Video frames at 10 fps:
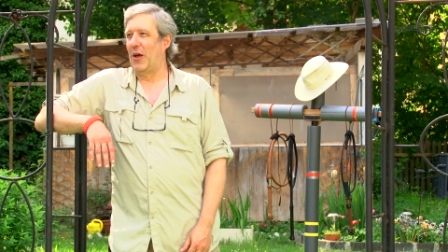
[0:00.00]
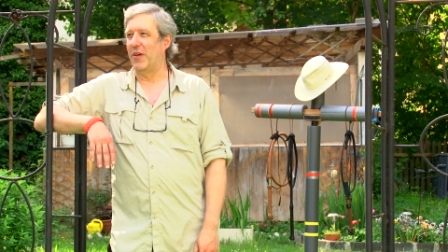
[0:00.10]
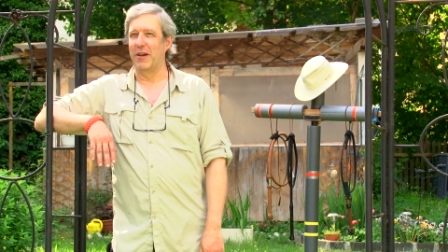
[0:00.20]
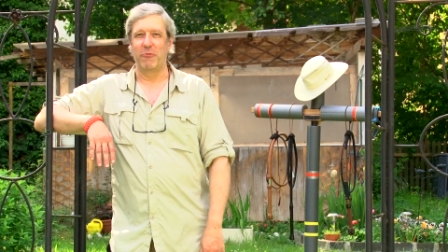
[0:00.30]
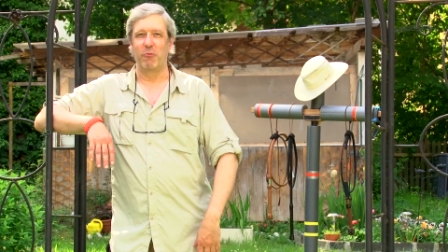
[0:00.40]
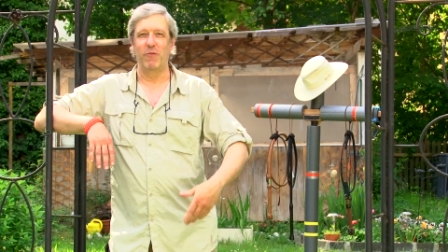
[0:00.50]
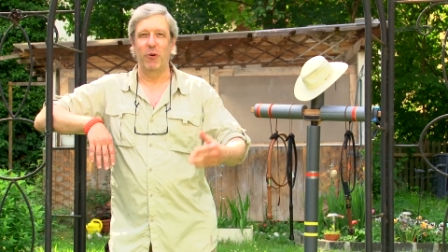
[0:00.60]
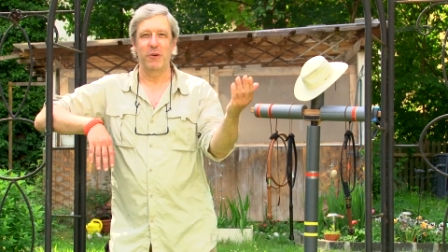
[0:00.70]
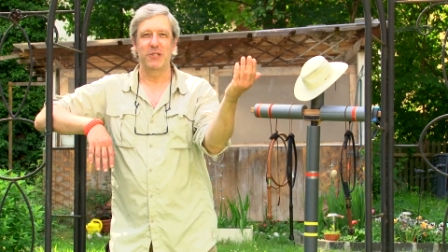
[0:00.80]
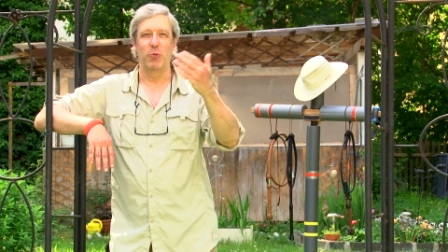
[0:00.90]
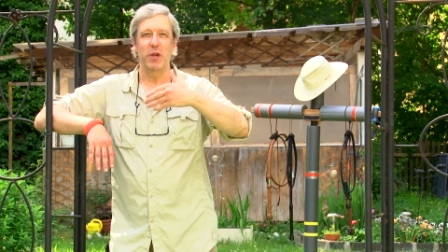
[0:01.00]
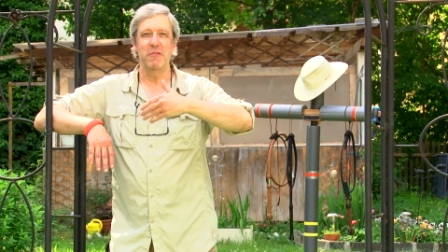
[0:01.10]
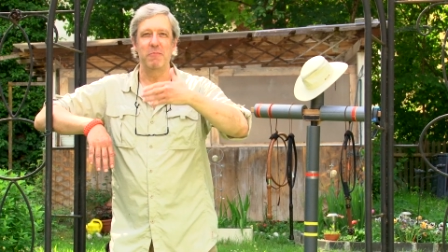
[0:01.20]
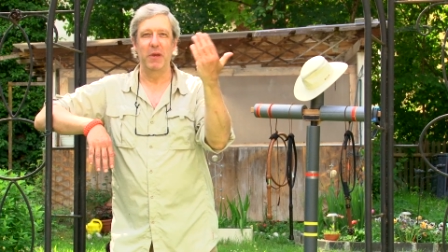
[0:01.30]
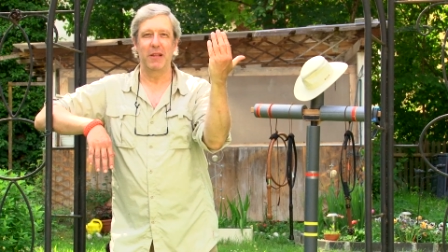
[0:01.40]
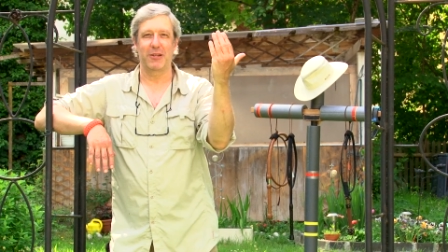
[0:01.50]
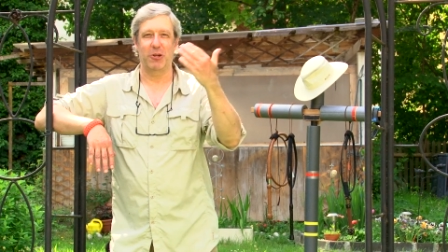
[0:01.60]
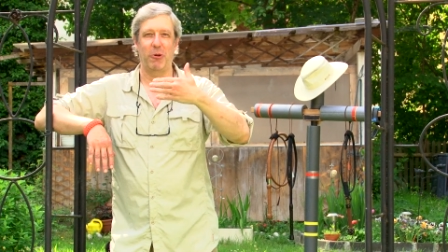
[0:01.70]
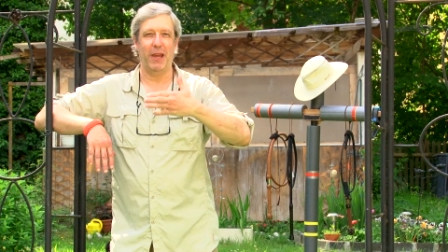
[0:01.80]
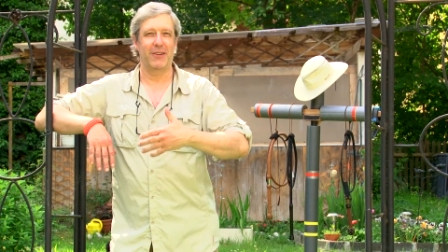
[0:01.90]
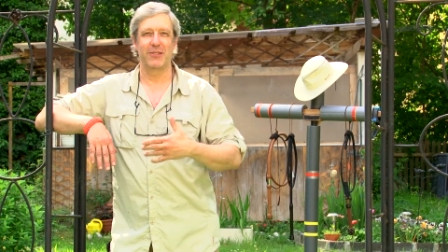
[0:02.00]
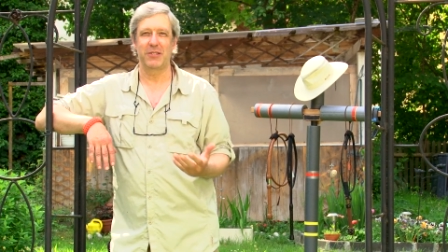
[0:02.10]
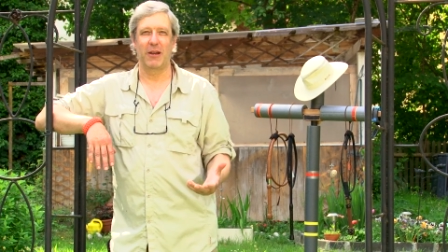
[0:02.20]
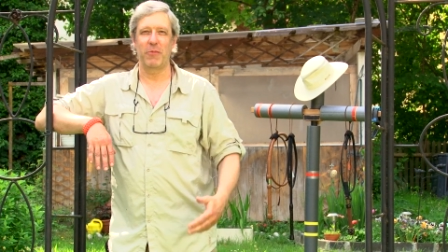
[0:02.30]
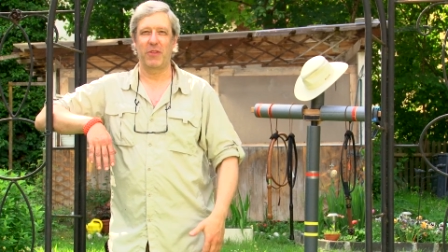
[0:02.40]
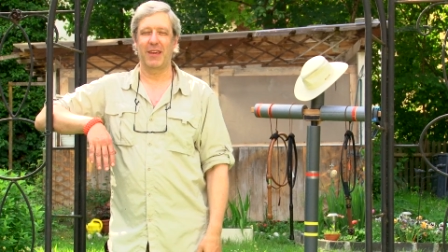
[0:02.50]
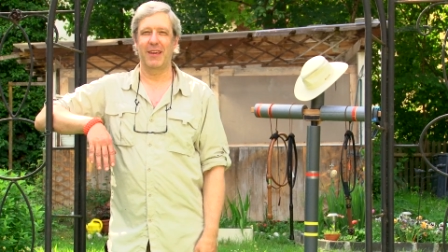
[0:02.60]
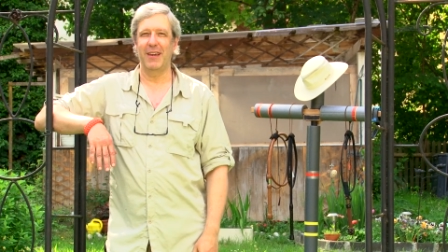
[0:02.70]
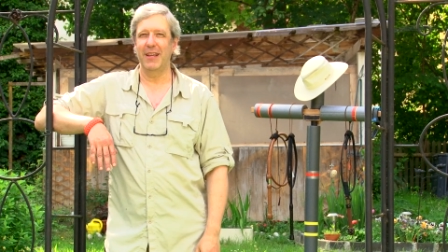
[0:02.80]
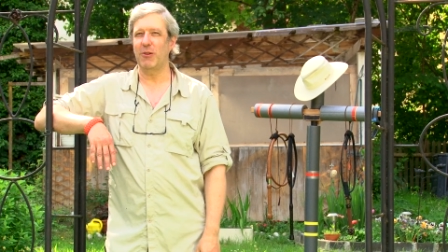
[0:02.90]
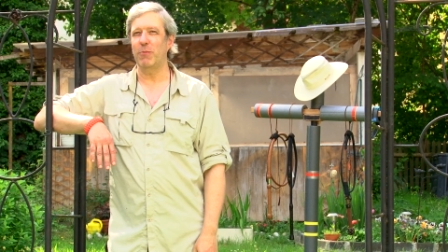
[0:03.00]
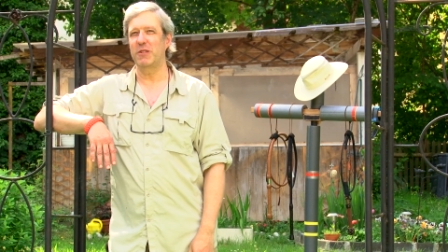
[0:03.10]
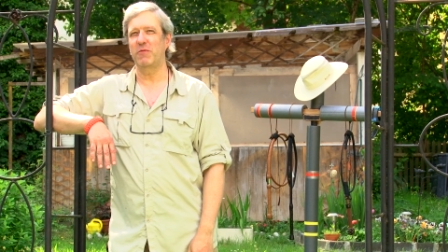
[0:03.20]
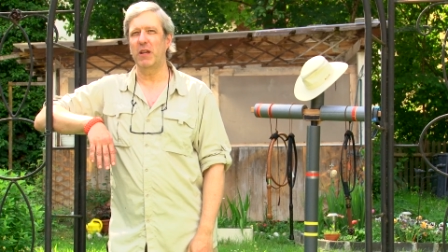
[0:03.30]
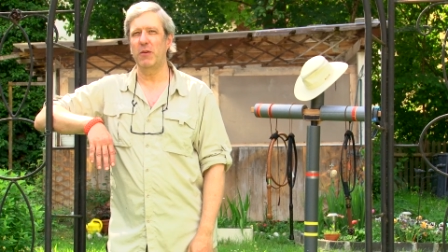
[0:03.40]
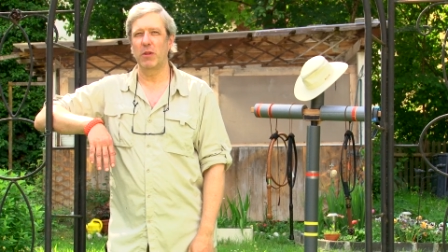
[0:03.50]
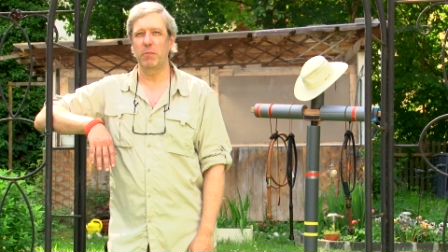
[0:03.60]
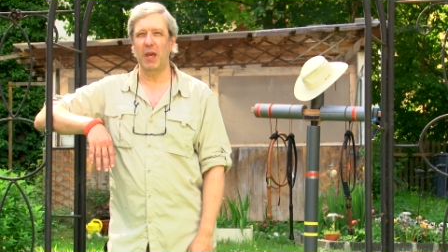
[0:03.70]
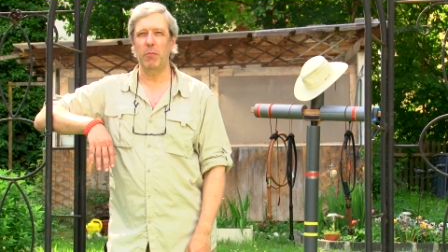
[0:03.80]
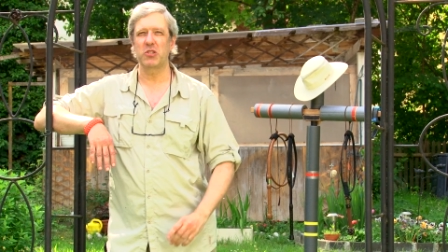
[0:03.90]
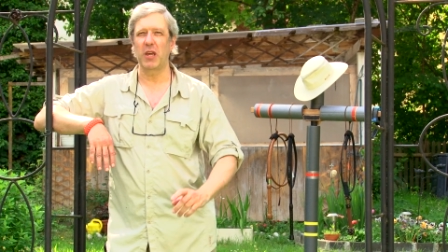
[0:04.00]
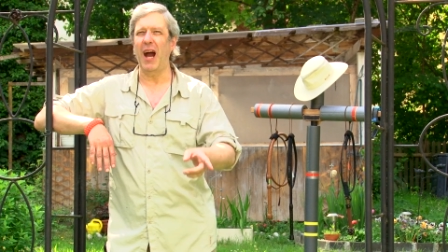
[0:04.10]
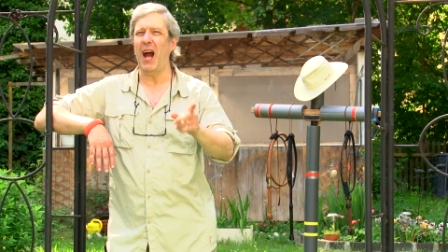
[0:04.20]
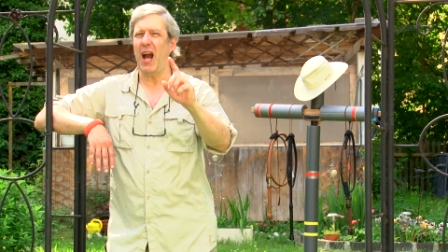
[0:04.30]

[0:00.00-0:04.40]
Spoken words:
the reverse windmill crack or something. It's always funny when people say,